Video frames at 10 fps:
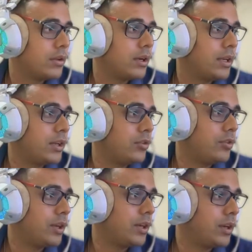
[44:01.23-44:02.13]
I need to
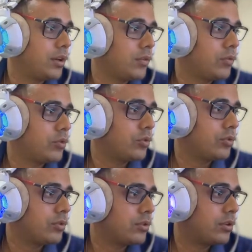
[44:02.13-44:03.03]
take care of those
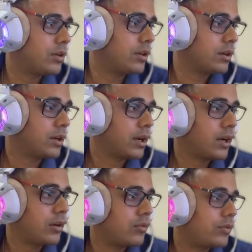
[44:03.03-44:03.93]

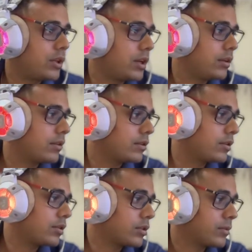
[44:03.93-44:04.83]
kind of
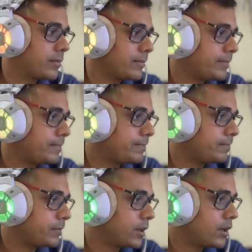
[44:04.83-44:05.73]
things.
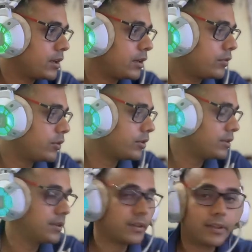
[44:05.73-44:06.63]
It was
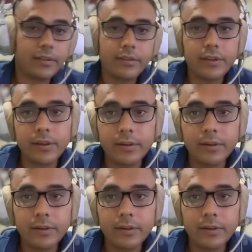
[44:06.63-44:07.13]
disgusting.